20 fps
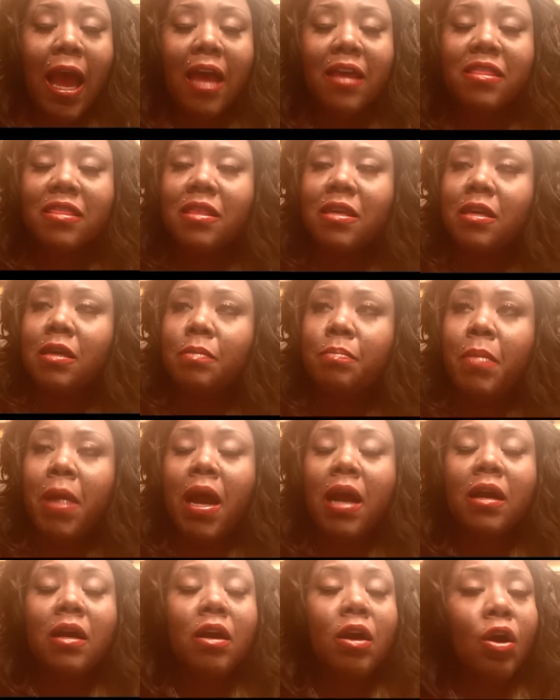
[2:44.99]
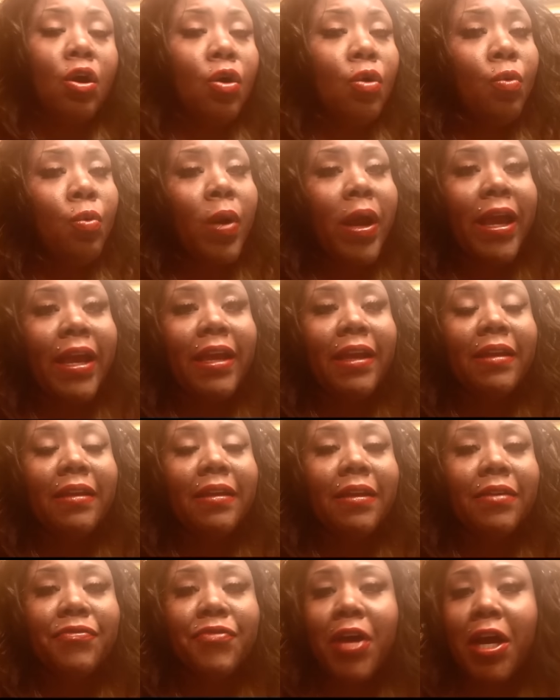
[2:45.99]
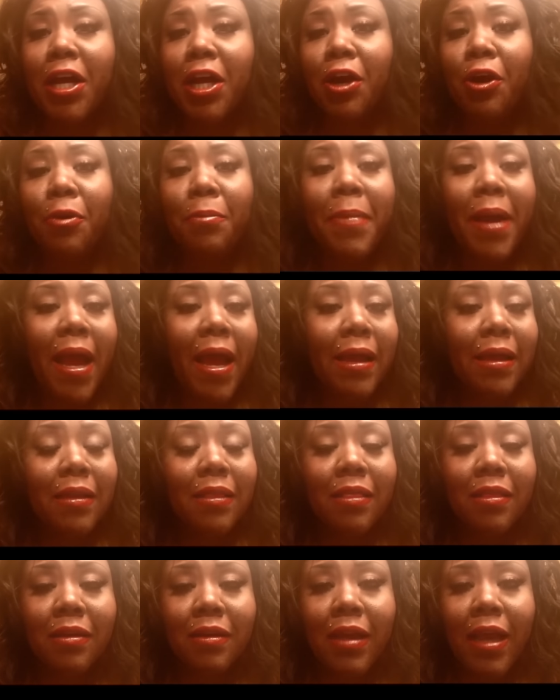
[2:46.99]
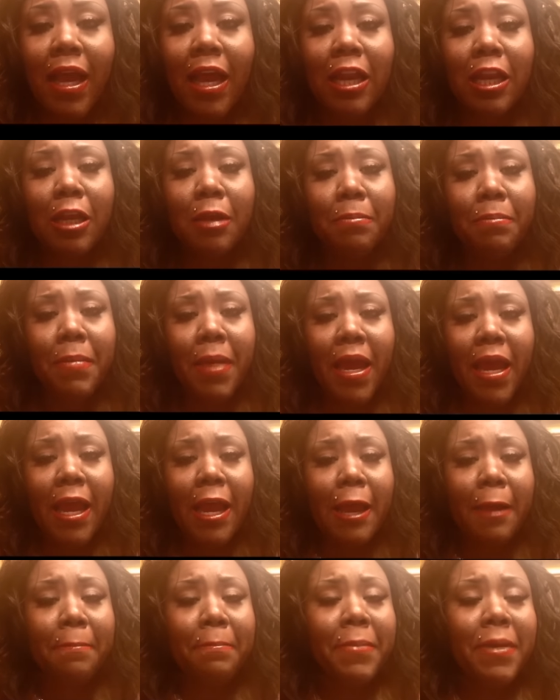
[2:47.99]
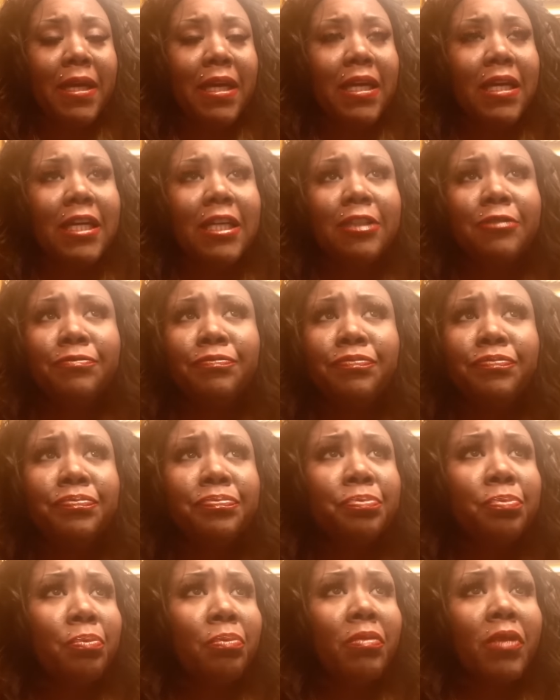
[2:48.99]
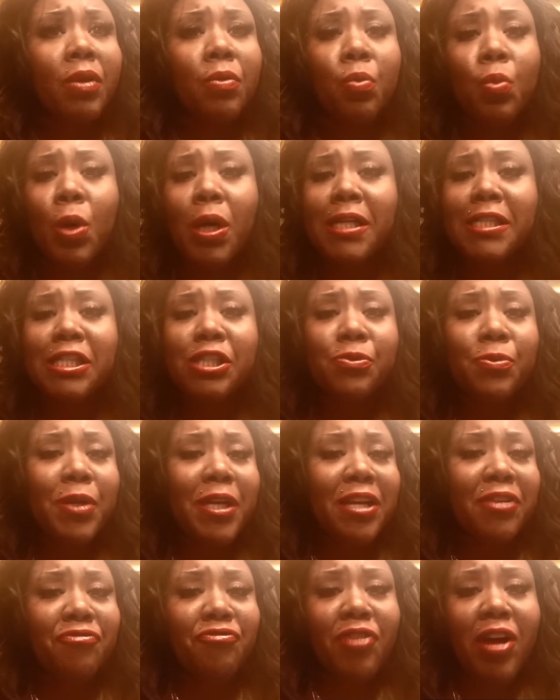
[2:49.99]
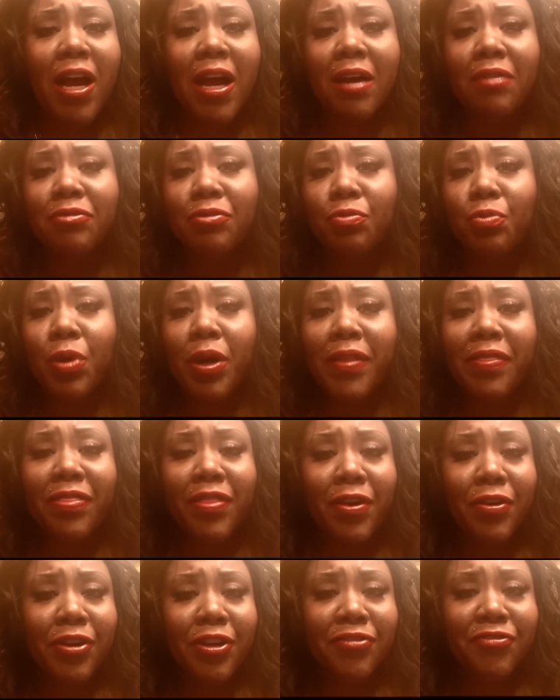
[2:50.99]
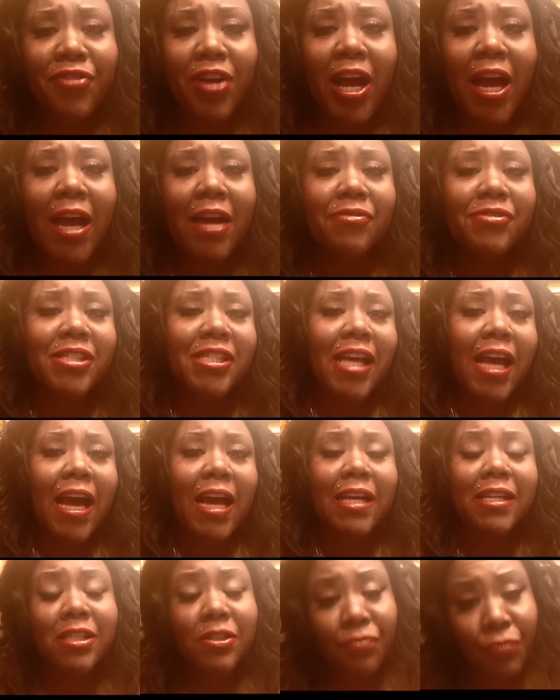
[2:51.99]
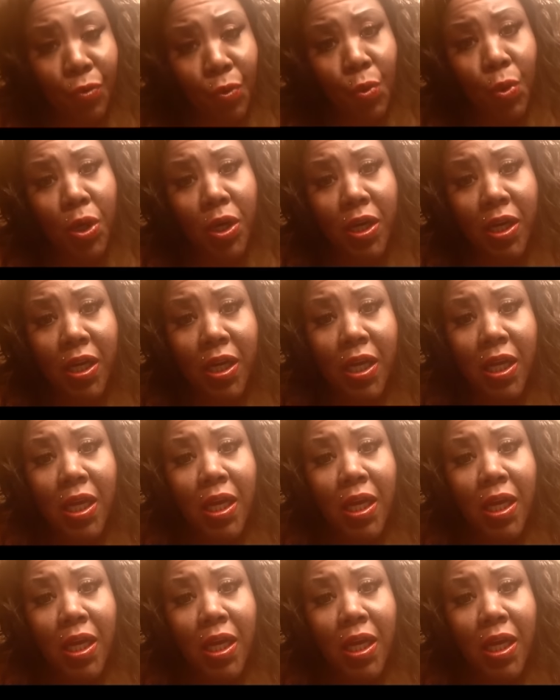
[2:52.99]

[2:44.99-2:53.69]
I think my goal weight, if I go back and look at it, may have been 125 to 135 size 4.